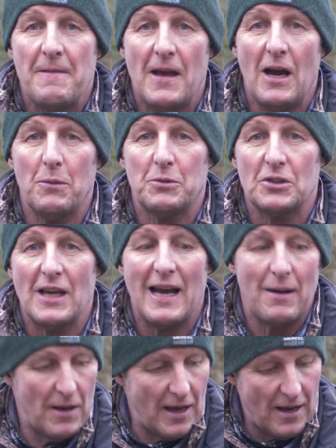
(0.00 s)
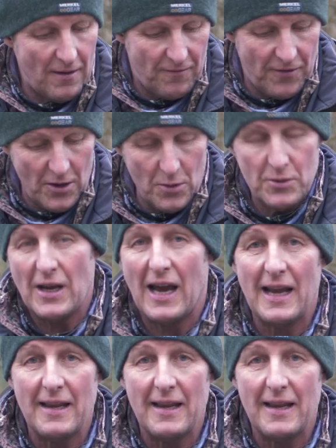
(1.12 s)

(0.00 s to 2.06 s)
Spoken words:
that helps us out, and food to